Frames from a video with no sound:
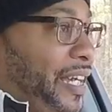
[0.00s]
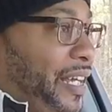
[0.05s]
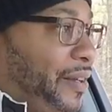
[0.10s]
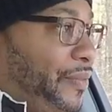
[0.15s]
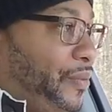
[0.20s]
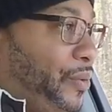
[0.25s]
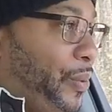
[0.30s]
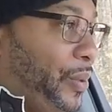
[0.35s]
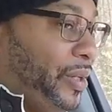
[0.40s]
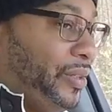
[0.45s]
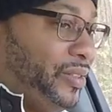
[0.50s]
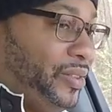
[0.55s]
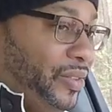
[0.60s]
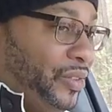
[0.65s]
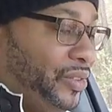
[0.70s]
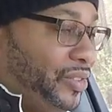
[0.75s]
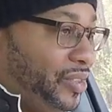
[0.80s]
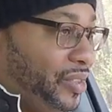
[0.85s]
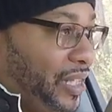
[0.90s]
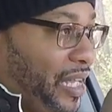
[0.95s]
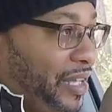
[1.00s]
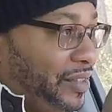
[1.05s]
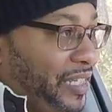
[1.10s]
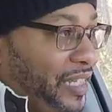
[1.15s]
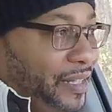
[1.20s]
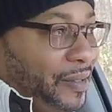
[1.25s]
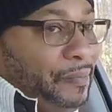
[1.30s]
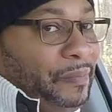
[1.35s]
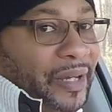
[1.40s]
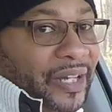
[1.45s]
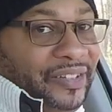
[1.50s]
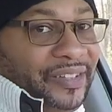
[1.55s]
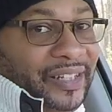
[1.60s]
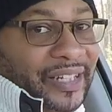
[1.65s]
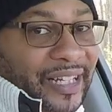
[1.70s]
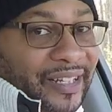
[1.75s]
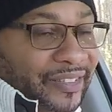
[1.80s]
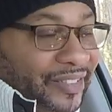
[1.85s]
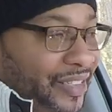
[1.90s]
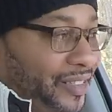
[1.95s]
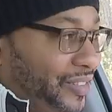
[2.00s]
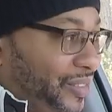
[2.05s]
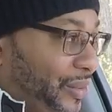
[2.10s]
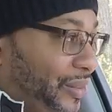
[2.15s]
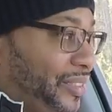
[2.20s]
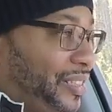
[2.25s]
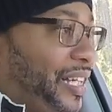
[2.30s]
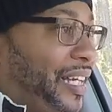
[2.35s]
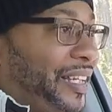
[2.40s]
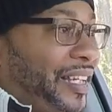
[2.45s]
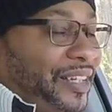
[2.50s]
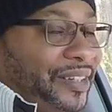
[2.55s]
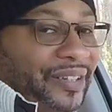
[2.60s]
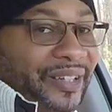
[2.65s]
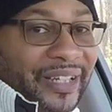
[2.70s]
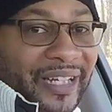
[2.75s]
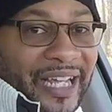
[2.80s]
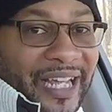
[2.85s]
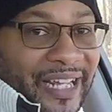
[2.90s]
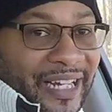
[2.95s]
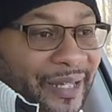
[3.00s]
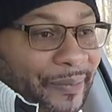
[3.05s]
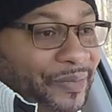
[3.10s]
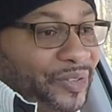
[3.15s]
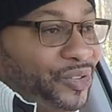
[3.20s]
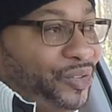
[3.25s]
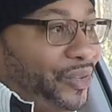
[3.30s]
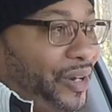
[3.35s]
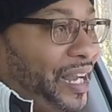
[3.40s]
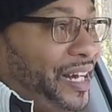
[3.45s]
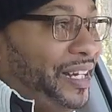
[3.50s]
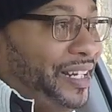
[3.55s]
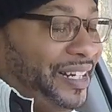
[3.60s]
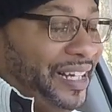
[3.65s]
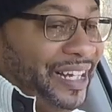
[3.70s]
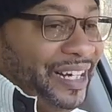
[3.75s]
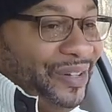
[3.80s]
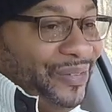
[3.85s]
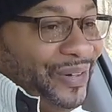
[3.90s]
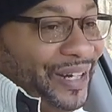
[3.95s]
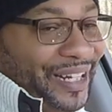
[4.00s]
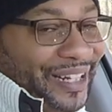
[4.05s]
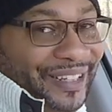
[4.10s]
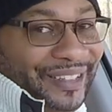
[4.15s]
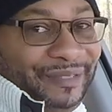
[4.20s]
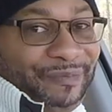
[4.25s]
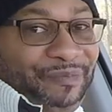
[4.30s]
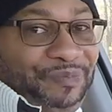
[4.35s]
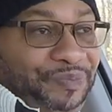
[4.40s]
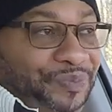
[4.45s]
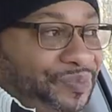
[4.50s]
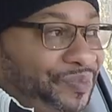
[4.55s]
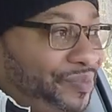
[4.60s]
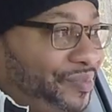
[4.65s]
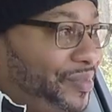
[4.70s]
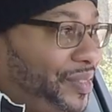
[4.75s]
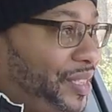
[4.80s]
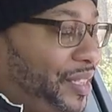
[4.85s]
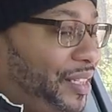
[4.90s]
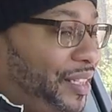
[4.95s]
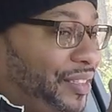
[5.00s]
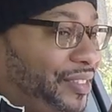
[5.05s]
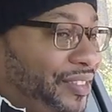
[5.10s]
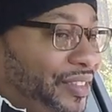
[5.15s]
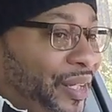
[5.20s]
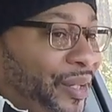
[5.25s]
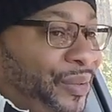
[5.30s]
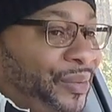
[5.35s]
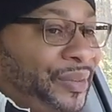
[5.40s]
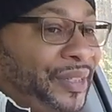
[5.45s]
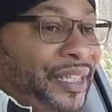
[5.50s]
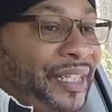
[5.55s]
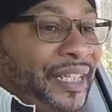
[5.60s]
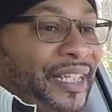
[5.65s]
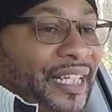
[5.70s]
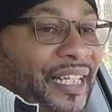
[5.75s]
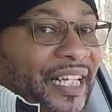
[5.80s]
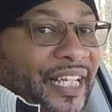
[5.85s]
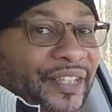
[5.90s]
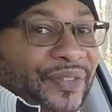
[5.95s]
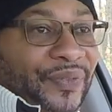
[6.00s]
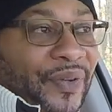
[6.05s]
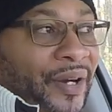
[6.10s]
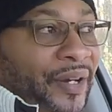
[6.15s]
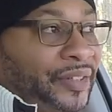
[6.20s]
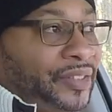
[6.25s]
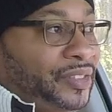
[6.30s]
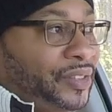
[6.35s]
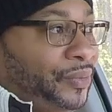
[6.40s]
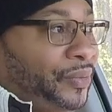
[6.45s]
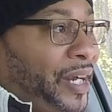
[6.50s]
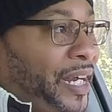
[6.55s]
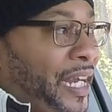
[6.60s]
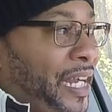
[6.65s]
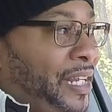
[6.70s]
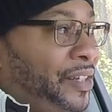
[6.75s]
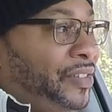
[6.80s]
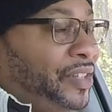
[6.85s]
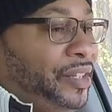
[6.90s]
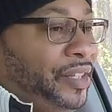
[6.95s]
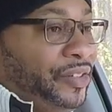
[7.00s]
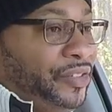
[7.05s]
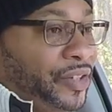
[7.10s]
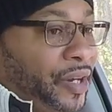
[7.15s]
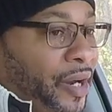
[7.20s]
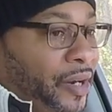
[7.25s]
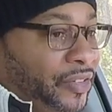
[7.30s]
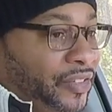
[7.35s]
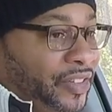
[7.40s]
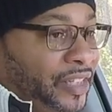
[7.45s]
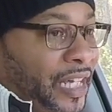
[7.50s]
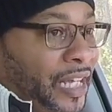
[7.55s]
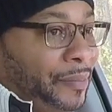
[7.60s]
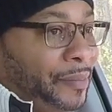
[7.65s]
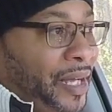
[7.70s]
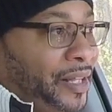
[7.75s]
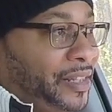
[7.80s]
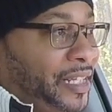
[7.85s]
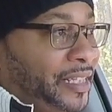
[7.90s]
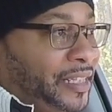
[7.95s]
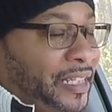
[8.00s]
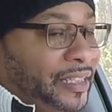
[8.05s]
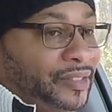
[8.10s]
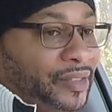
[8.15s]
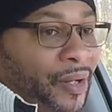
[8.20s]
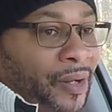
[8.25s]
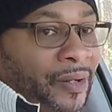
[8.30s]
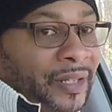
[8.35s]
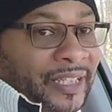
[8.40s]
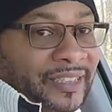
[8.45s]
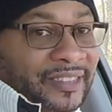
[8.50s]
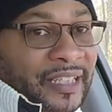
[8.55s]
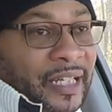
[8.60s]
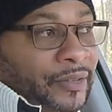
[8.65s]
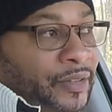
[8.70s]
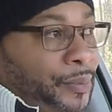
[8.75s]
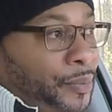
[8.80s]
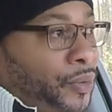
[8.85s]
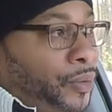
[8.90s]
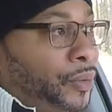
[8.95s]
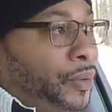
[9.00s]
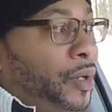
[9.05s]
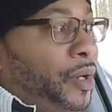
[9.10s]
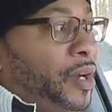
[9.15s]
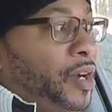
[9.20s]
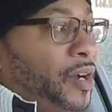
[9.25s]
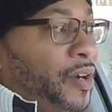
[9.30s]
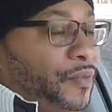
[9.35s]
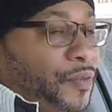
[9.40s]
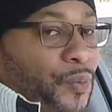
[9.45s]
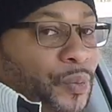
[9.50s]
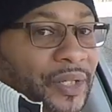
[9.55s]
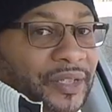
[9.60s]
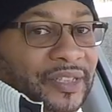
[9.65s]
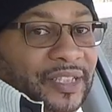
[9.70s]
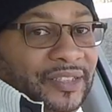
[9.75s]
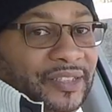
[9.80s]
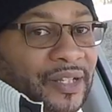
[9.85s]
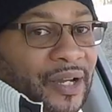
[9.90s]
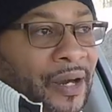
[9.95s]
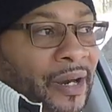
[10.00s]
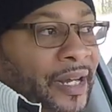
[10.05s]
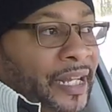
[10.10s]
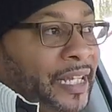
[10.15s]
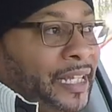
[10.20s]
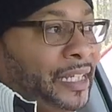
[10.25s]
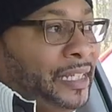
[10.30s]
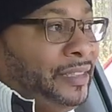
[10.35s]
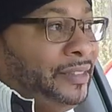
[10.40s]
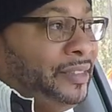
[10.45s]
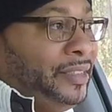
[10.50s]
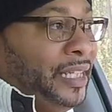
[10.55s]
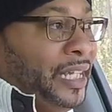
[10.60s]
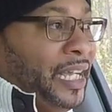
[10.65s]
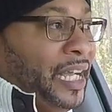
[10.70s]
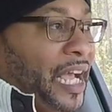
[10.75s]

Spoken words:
And of course, you still have that combustion engine, so it's not like you're going to end up stranded anywhere. So as far as the range and the charge time, I think that's all acceptable for what this car is.